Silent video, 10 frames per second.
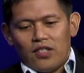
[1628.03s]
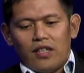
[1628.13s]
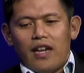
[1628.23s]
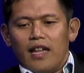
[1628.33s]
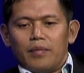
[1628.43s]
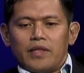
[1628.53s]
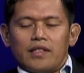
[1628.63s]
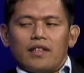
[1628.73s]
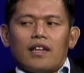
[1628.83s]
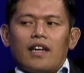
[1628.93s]
There's certain
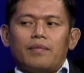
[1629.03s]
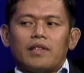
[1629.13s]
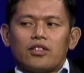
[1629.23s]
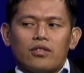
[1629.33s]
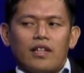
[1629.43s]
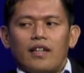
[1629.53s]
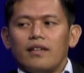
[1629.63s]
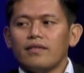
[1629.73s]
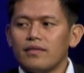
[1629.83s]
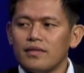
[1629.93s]
elements that the captain should have.